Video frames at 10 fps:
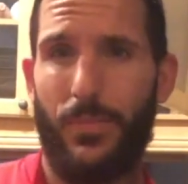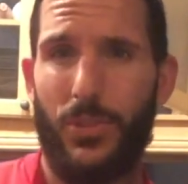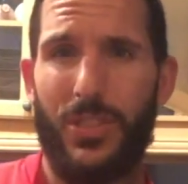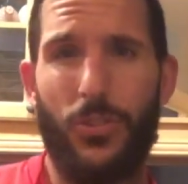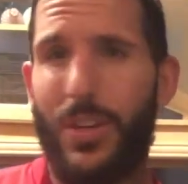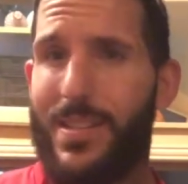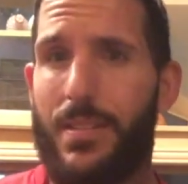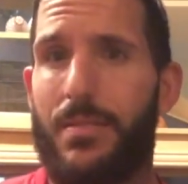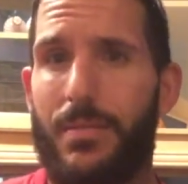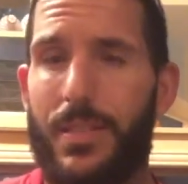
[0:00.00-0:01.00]
which is crazy.
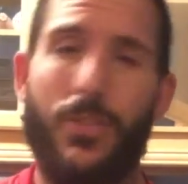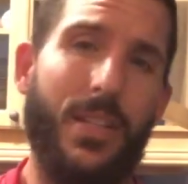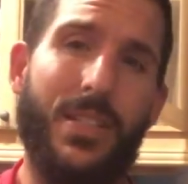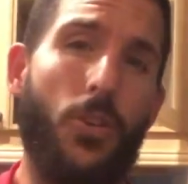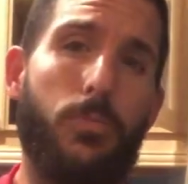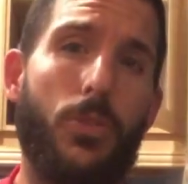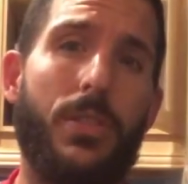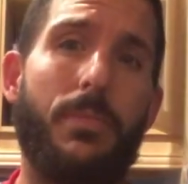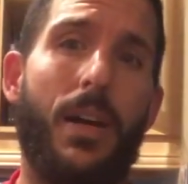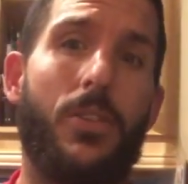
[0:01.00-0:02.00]
It's crazy. No
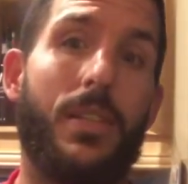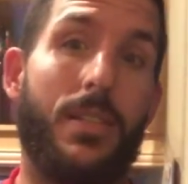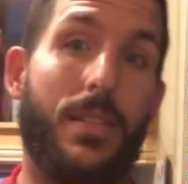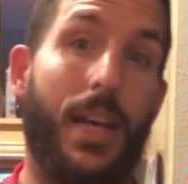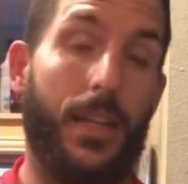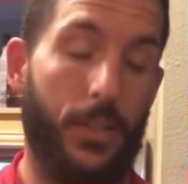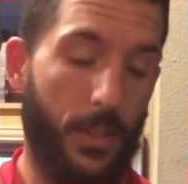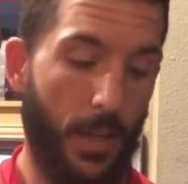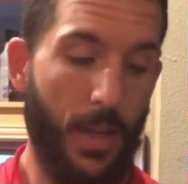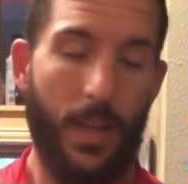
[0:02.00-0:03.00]
protein powder tastes that
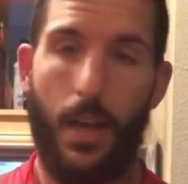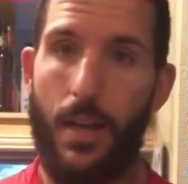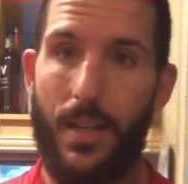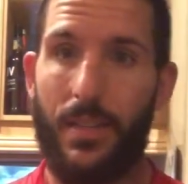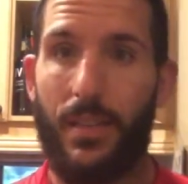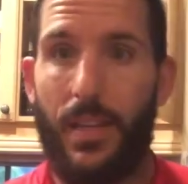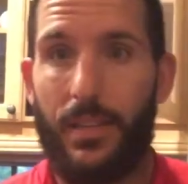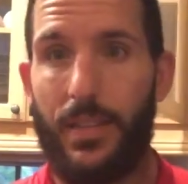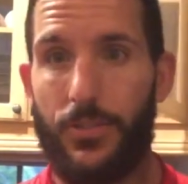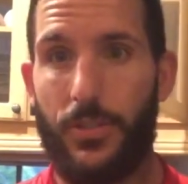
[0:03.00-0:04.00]
good. And
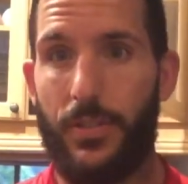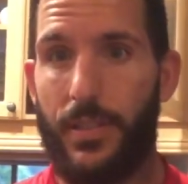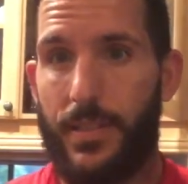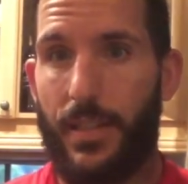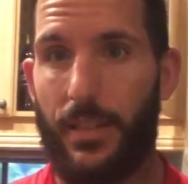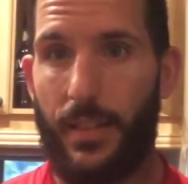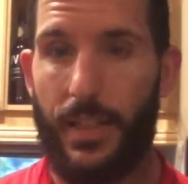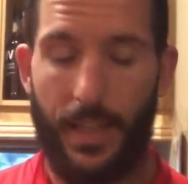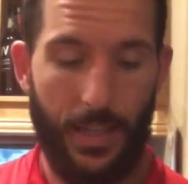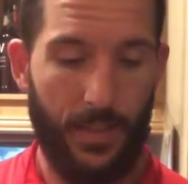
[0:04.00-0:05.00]
unless it has
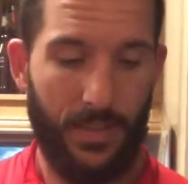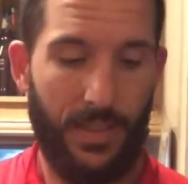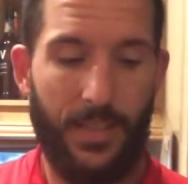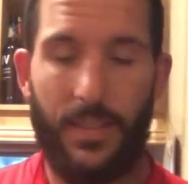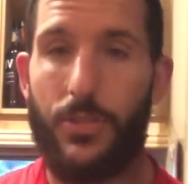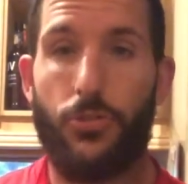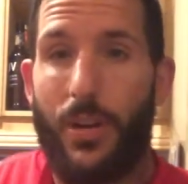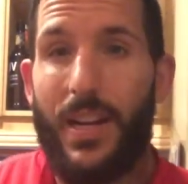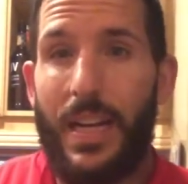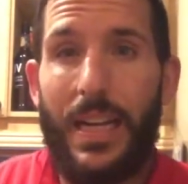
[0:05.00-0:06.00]
like
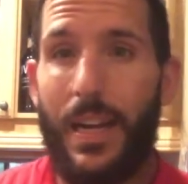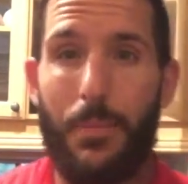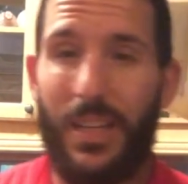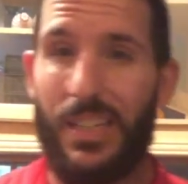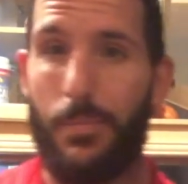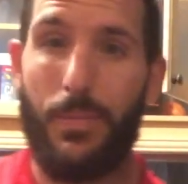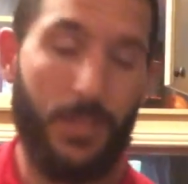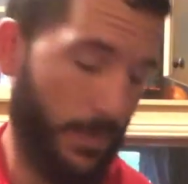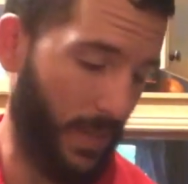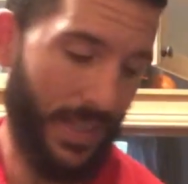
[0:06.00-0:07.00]
tren in it, I'm not gonna
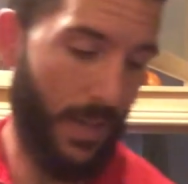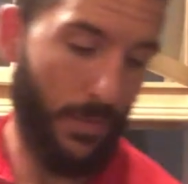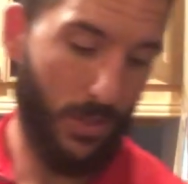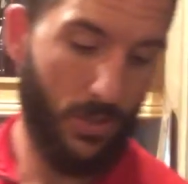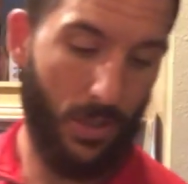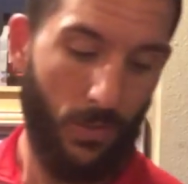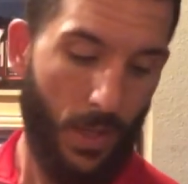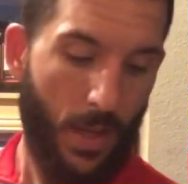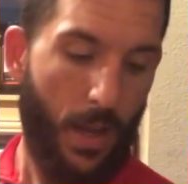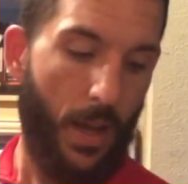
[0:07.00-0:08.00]
spend that much. So
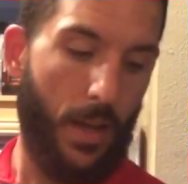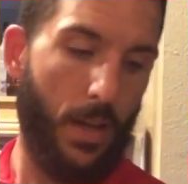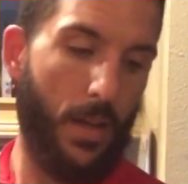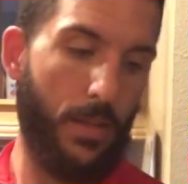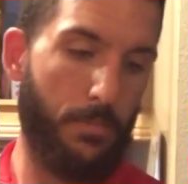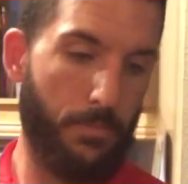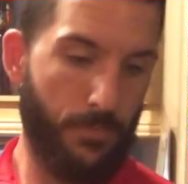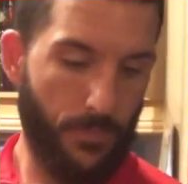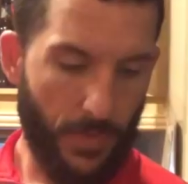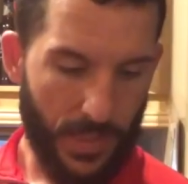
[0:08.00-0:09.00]

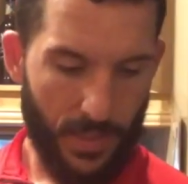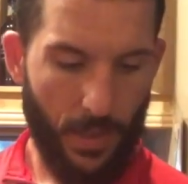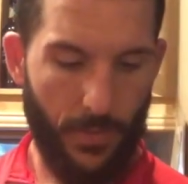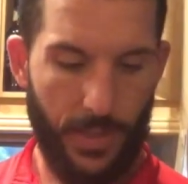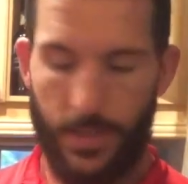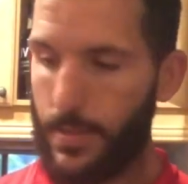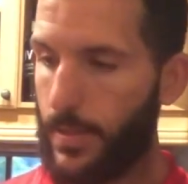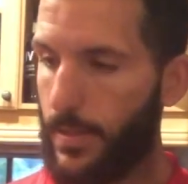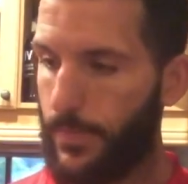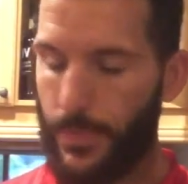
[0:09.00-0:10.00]
saw
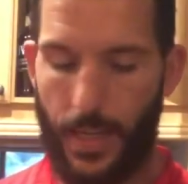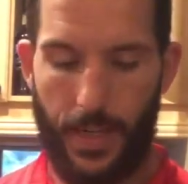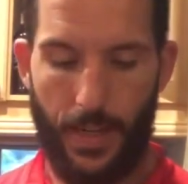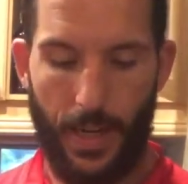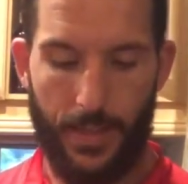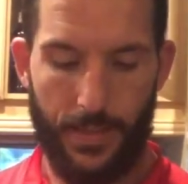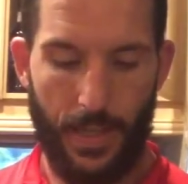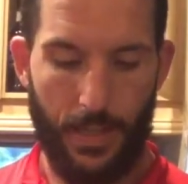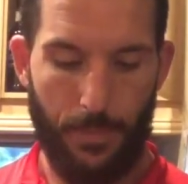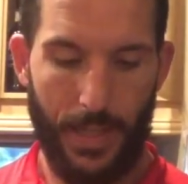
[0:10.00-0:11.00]
this and I
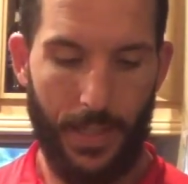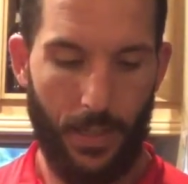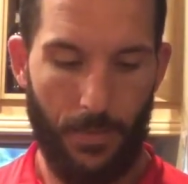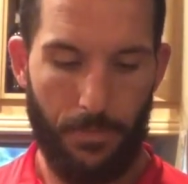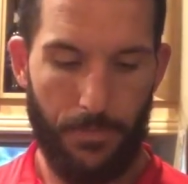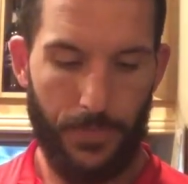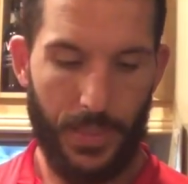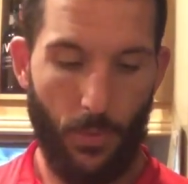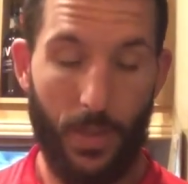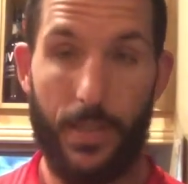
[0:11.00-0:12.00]
decided to pick it up
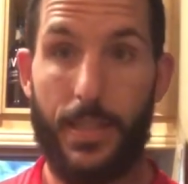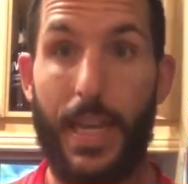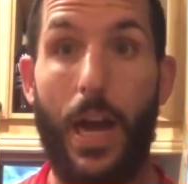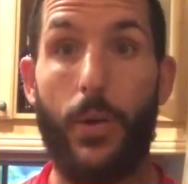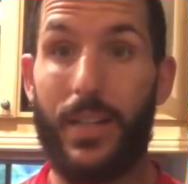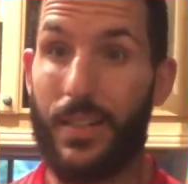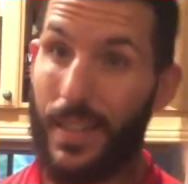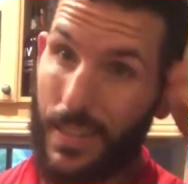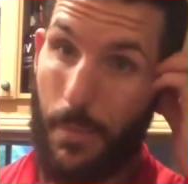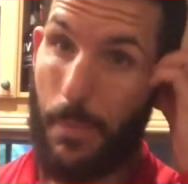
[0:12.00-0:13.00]
because I wanted to see how it
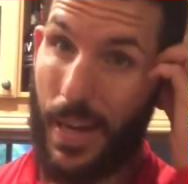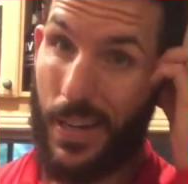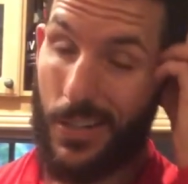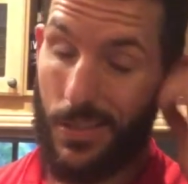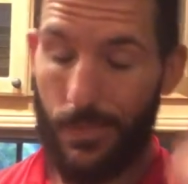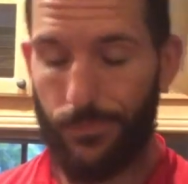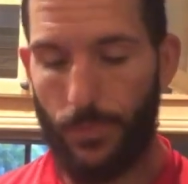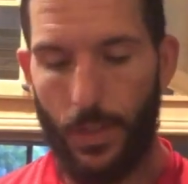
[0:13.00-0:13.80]
compares